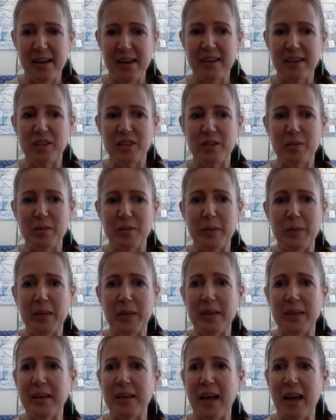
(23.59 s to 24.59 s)
to
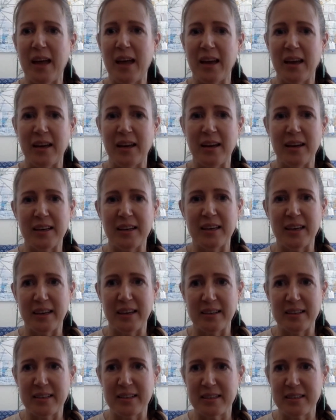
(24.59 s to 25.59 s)
be a
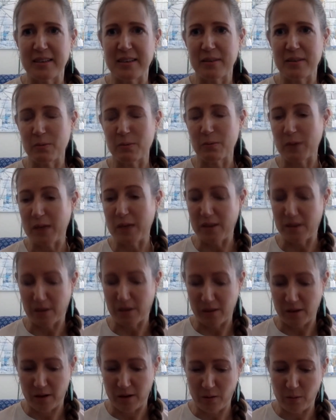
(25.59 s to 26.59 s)
guest
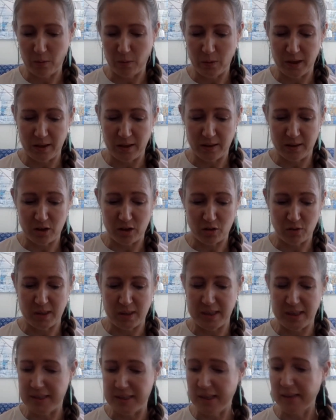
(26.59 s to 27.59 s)
reader with
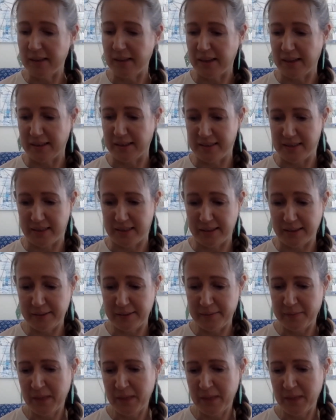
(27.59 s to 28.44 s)
Trees Atlanta